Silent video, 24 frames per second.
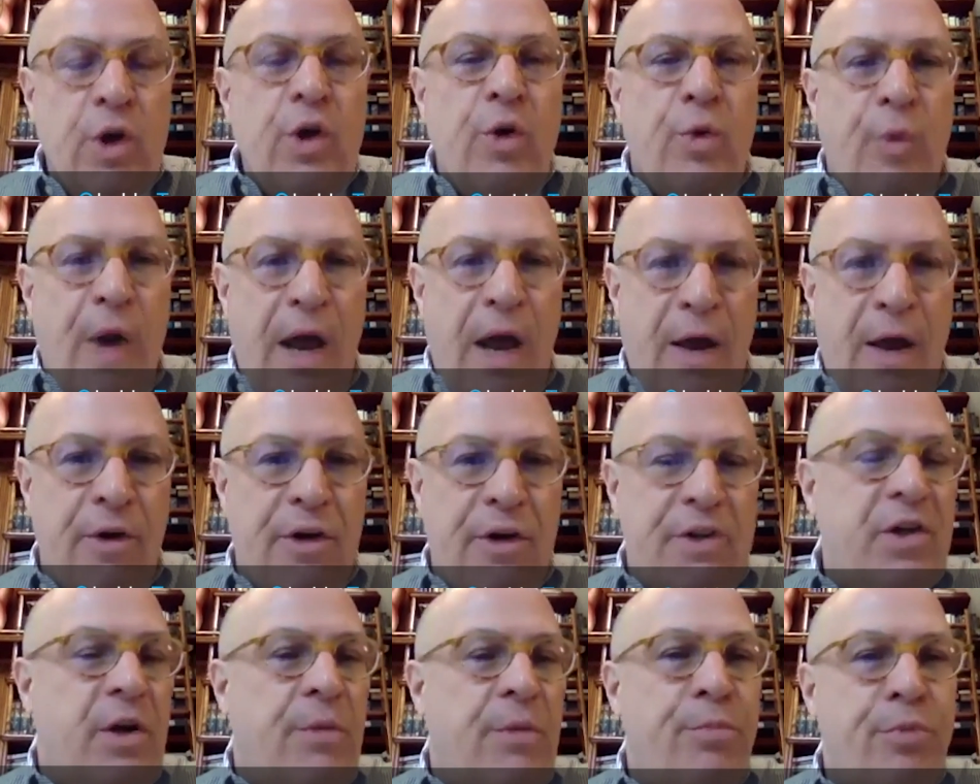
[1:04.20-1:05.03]
around
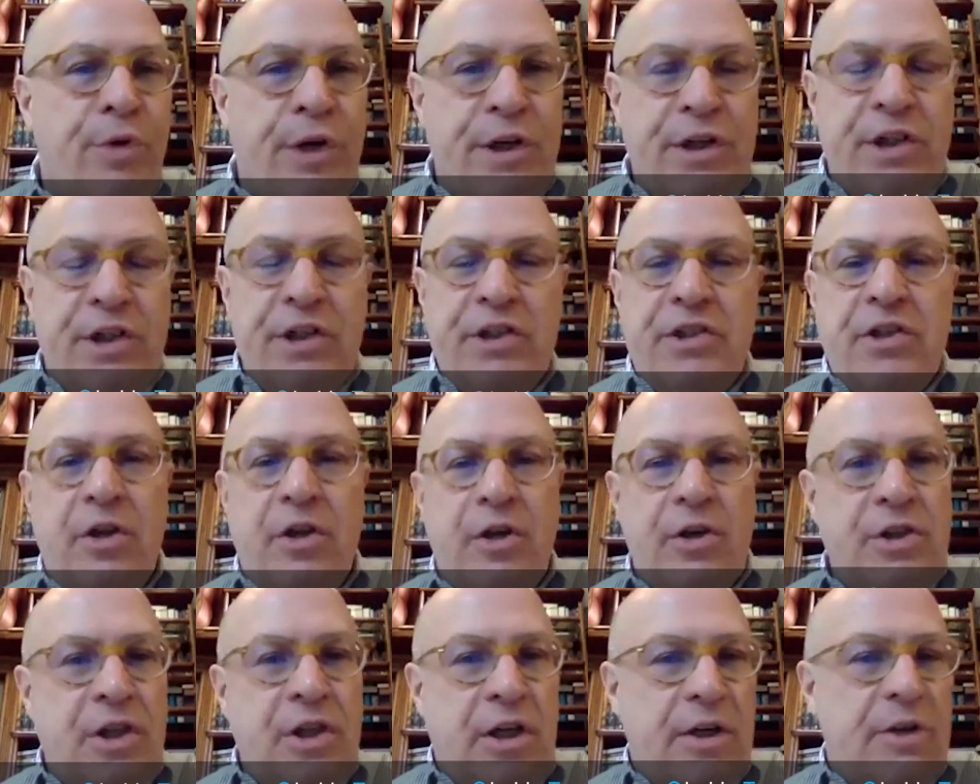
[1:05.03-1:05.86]
us, our bridges and our
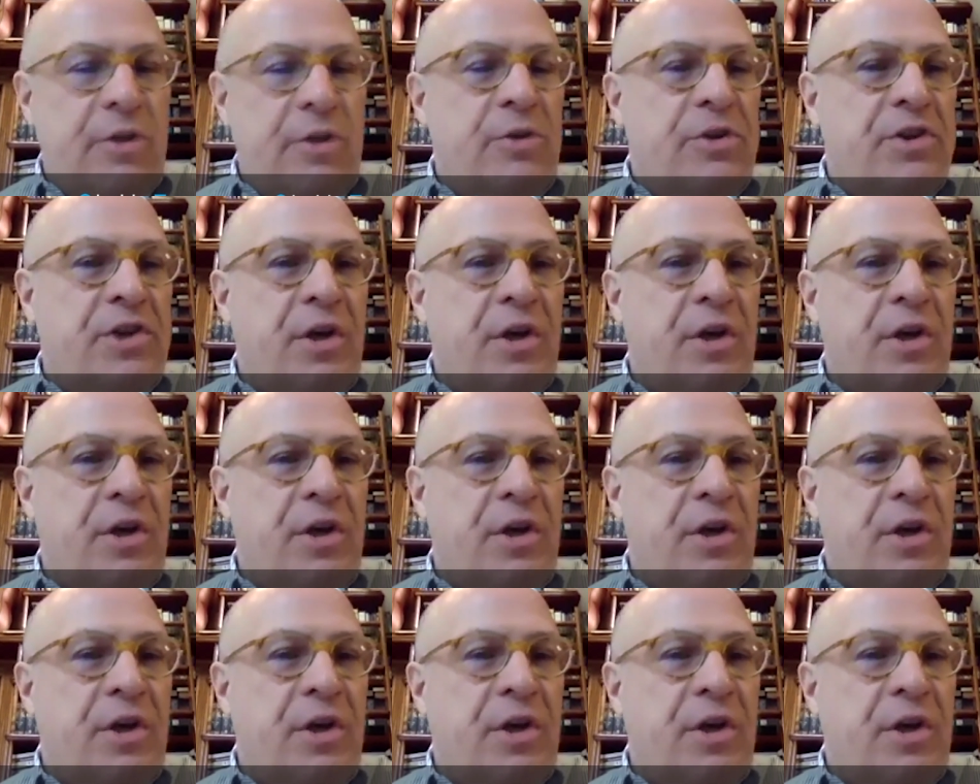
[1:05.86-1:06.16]
tunnels,